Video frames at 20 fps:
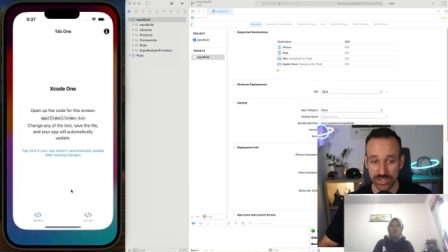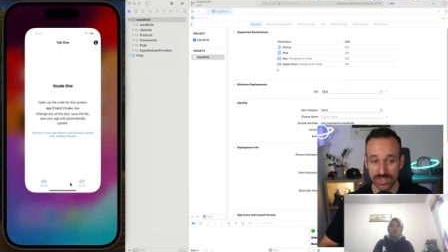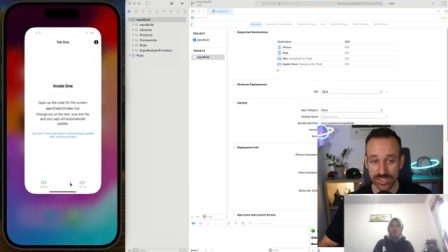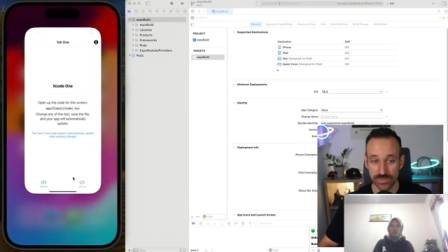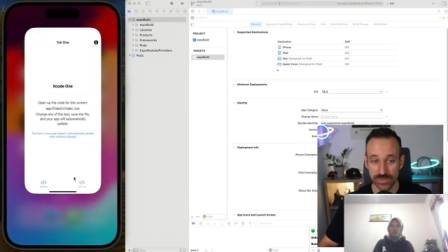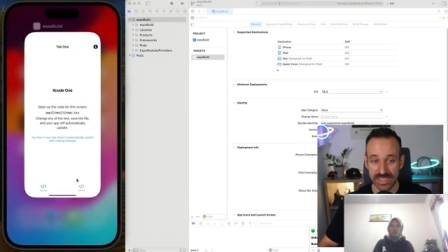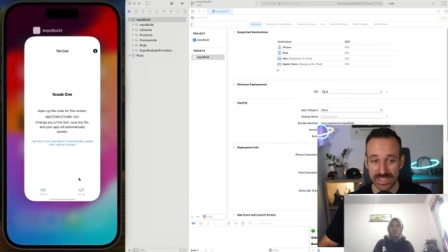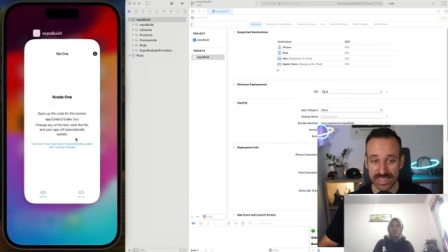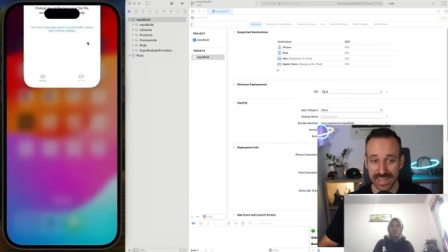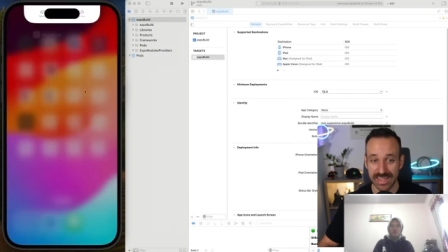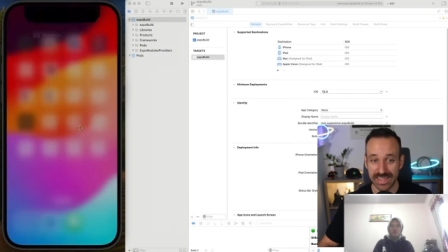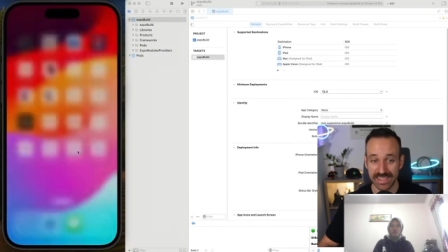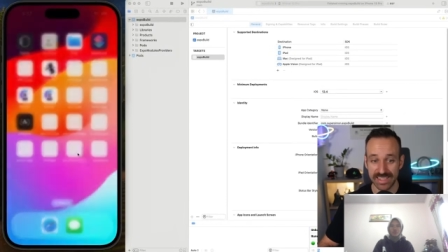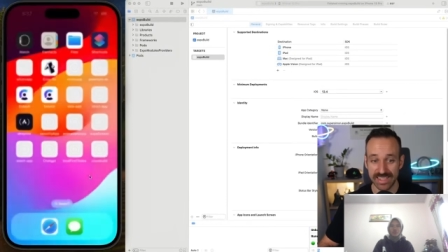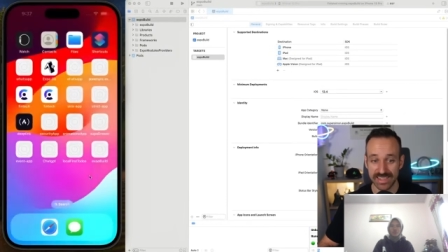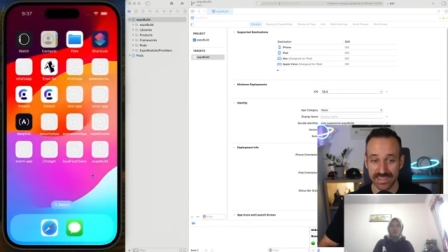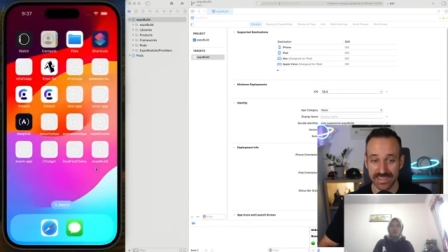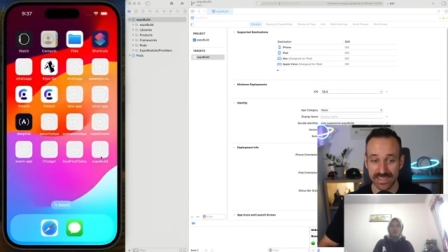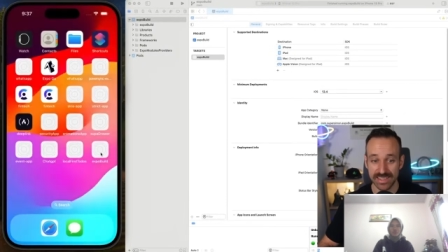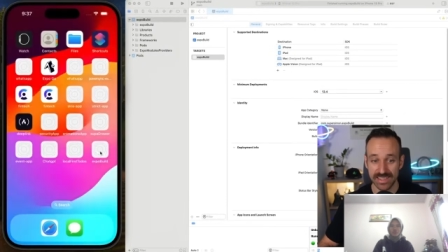also means I can
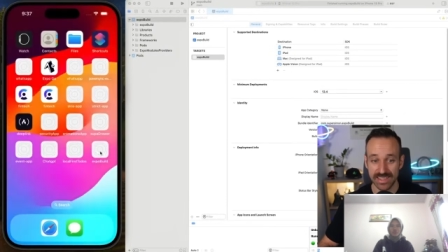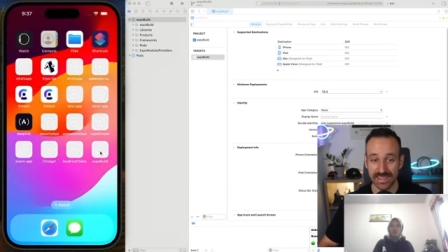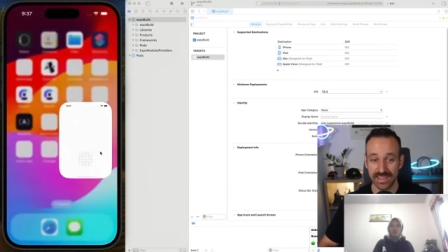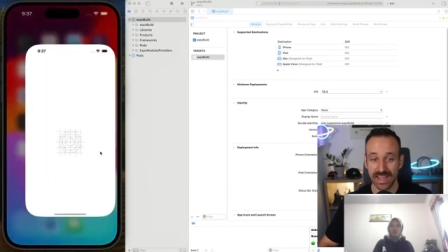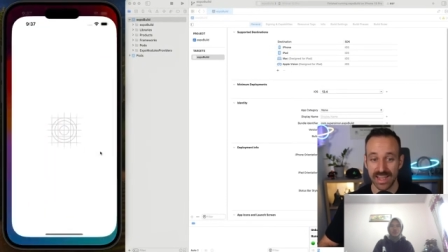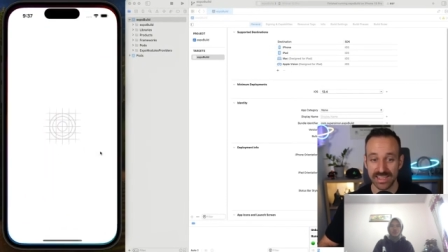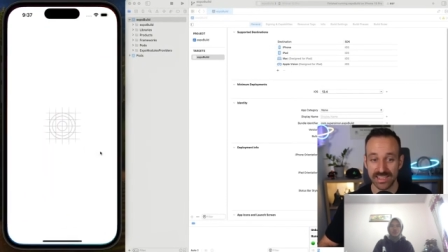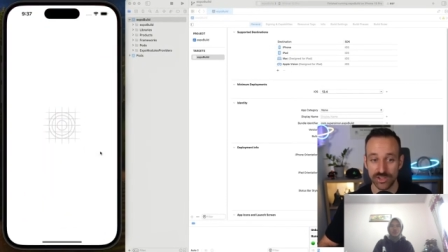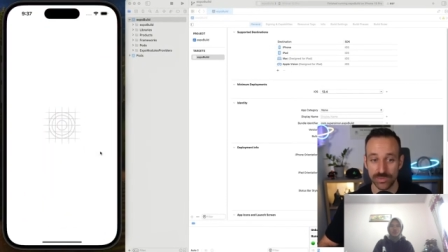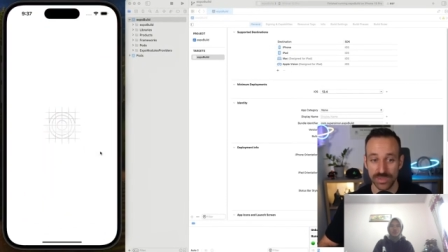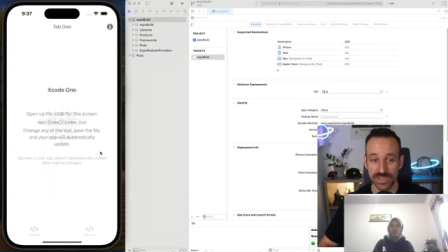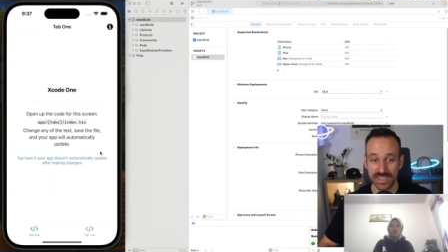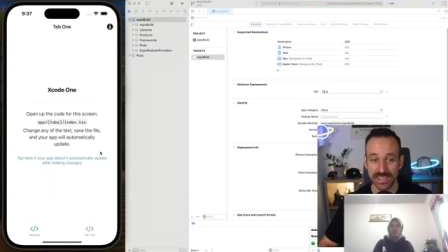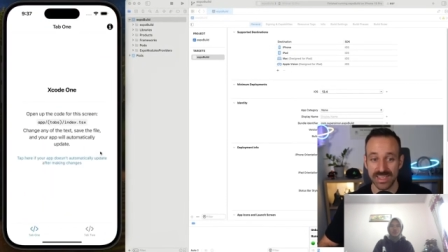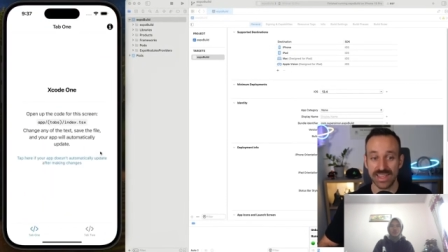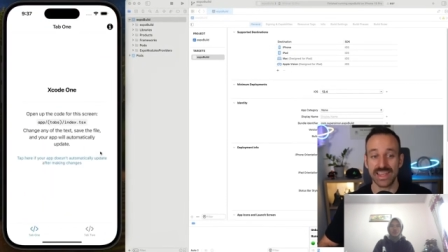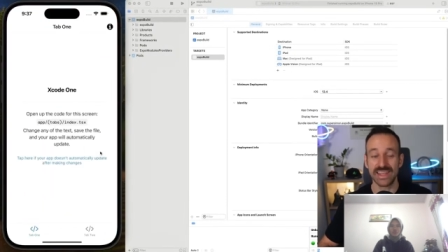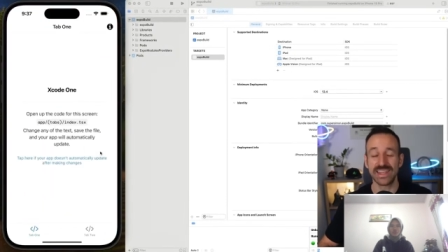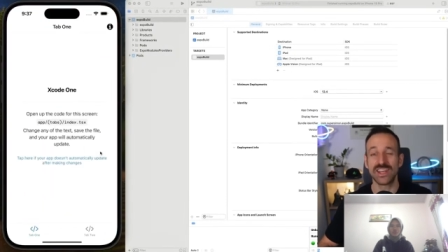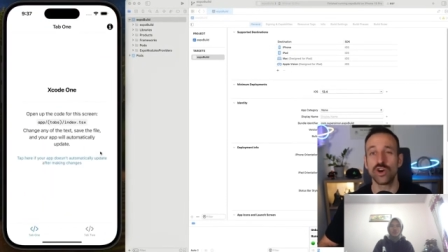kill this, I can open it,
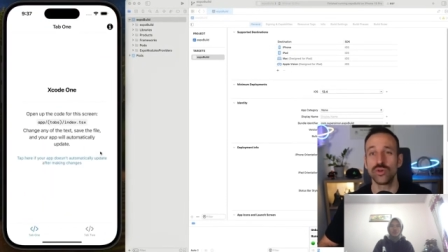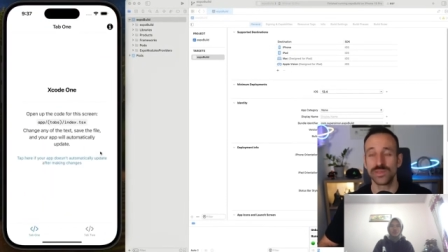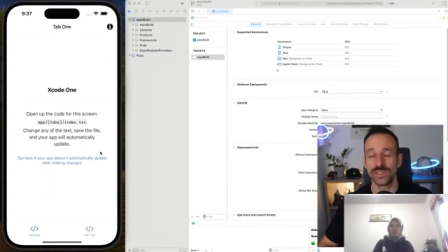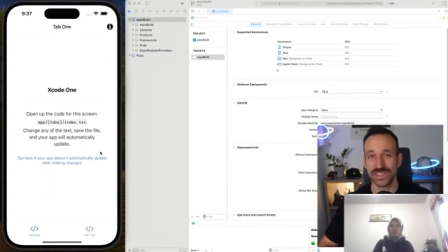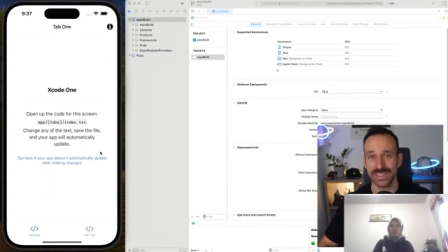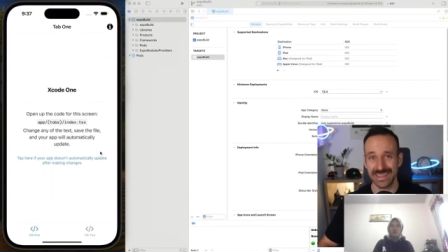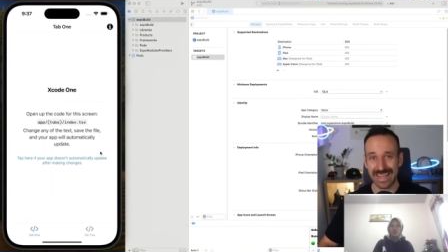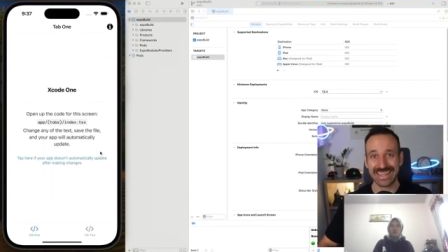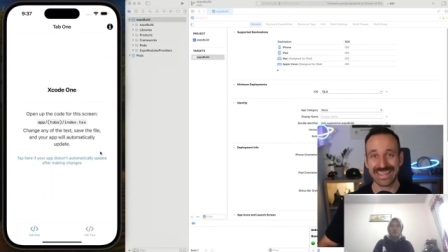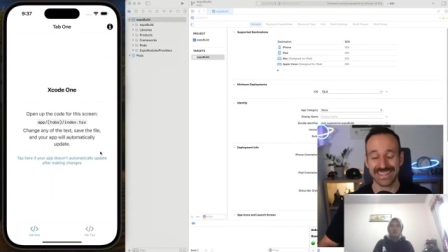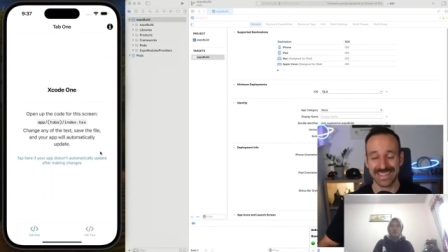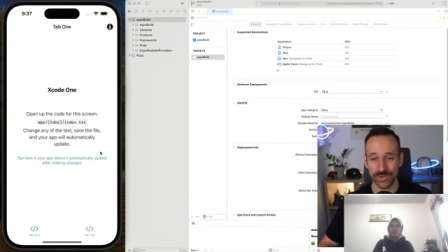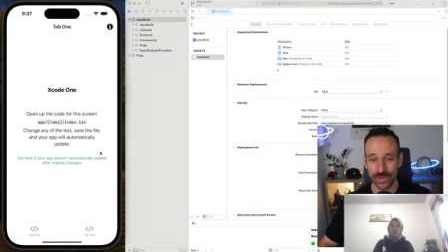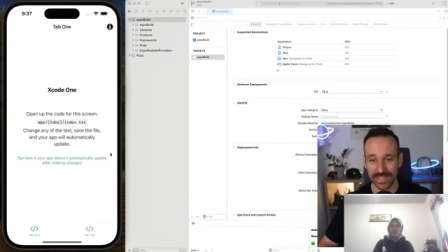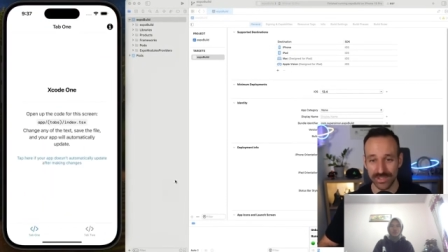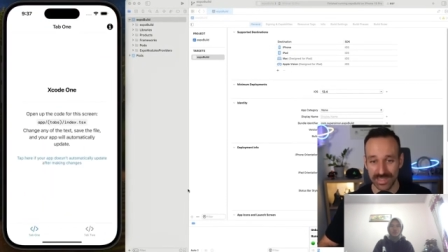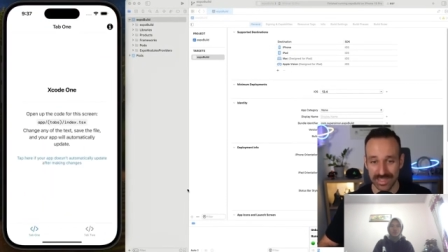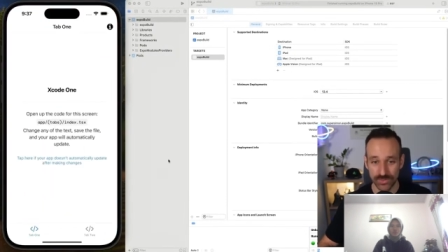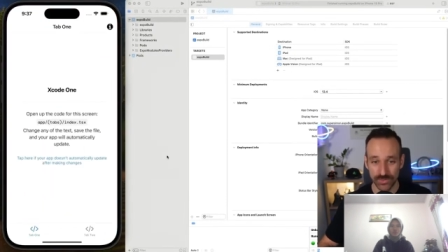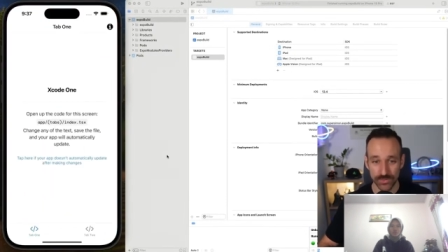and it opens like the
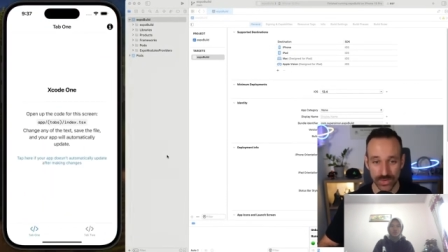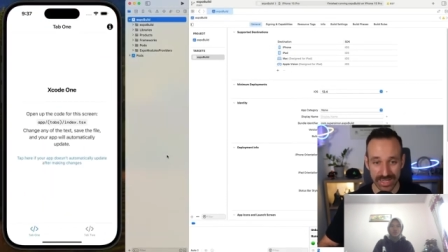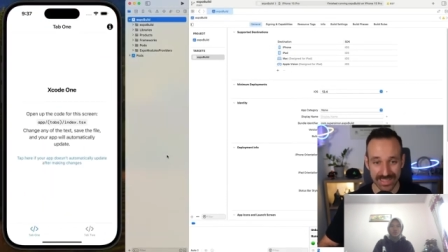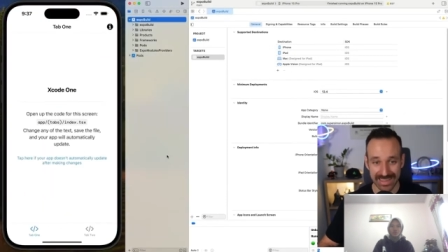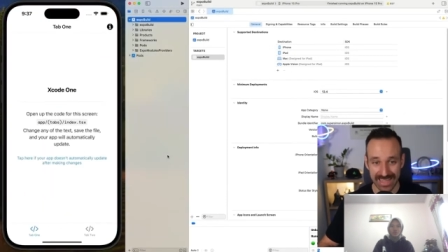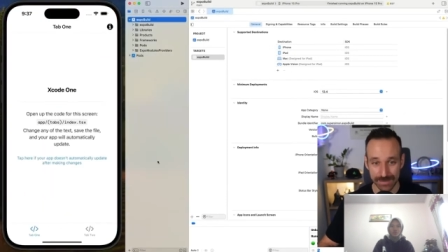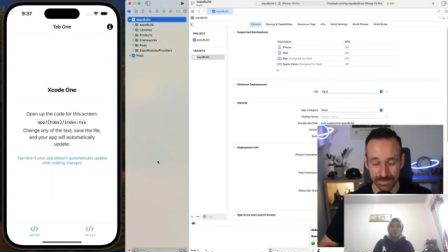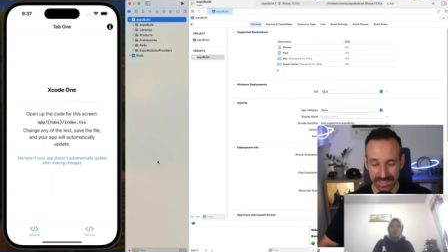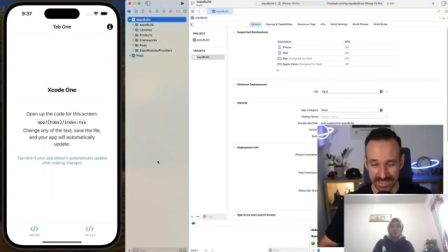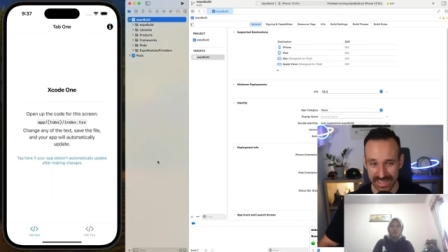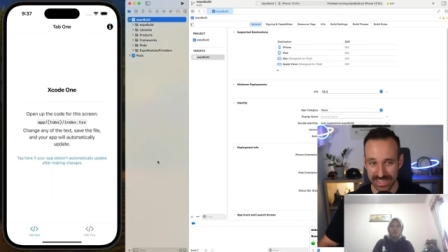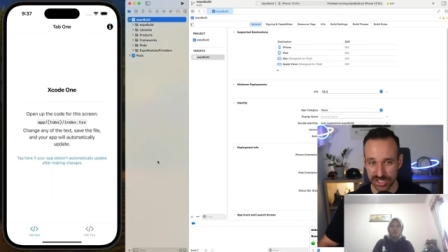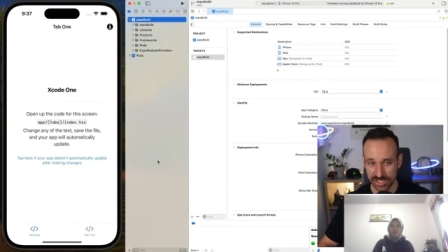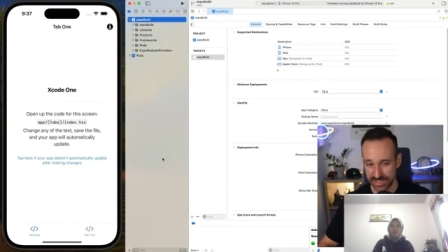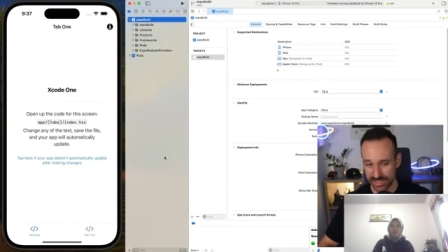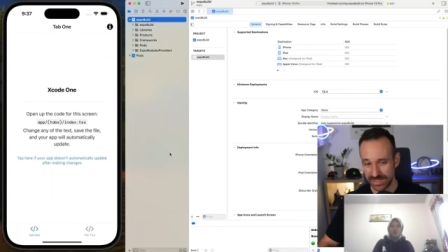regular final application.